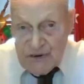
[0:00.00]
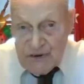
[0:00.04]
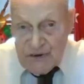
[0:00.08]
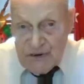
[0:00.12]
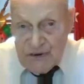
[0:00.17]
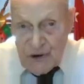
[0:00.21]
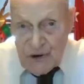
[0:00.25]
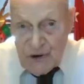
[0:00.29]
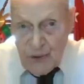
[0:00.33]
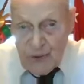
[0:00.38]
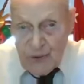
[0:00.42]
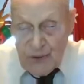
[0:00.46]

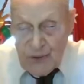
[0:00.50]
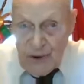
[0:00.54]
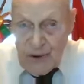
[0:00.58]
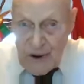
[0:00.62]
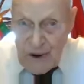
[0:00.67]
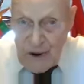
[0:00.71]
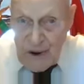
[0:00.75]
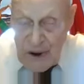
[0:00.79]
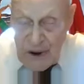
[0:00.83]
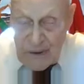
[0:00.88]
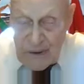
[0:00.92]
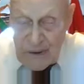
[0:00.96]

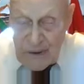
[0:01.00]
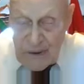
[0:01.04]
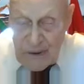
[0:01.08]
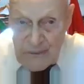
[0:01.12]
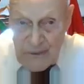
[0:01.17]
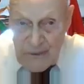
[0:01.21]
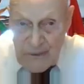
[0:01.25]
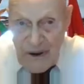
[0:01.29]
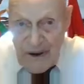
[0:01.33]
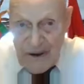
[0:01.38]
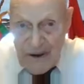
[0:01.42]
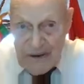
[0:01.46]

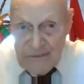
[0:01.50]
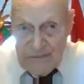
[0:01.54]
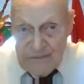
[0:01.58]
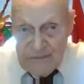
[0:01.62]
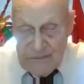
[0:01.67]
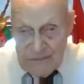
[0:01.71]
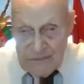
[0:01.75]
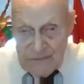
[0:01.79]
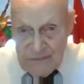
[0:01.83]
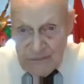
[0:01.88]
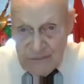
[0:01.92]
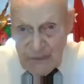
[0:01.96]
I
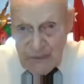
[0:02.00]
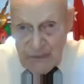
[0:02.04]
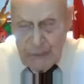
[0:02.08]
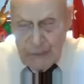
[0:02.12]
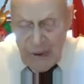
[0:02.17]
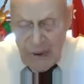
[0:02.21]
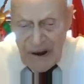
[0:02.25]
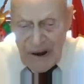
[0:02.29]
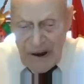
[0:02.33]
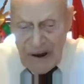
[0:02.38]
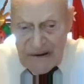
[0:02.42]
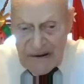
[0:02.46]

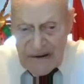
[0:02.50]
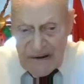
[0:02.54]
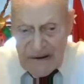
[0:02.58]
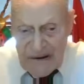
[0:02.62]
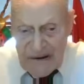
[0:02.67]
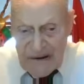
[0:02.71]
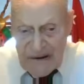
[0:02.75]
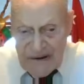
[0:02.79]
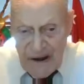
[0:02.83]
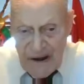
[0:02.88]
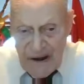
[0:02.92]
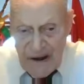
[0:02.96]
applied
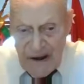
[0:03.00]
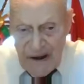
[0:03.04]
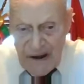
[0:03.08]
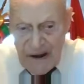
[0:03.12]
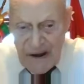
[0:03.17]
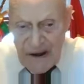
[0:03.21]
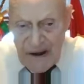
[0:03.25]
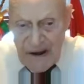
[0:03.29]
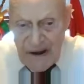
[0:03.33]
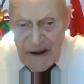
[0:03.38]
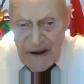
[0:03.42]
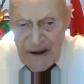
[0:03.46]
an
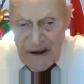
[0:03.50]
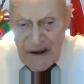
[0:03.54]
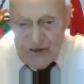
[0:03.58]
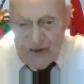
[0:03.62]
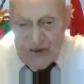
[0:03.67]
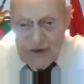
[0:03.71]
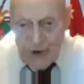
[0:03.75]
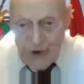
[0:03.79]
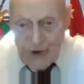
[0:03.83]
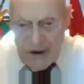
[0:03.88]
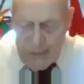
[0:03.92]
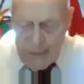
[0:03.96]
application
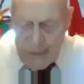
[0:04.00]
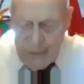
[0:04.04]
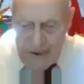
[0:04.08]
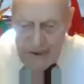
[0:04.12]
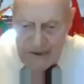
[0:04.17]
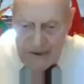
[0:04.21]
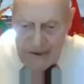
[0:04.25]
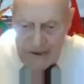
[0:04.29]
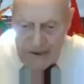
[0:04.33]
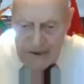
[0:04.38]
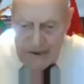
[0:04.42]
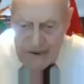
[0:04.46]
and joined
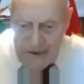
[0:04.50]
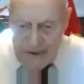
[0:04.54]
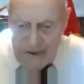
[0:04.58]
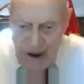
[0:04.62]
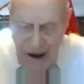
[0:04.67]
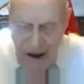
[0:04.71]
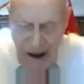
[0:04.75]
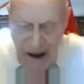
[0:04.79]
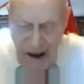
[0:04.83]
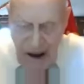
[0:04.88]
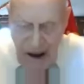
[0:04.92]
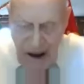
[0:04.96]
it, but
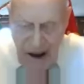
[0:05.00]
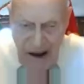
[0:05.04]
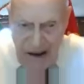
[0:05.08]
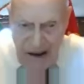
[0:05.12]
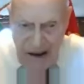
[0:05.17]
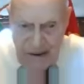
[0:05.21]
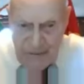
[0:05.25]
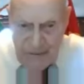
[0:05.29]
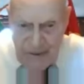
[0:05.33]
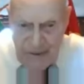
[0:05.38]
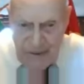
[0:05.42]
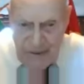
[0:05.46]
I had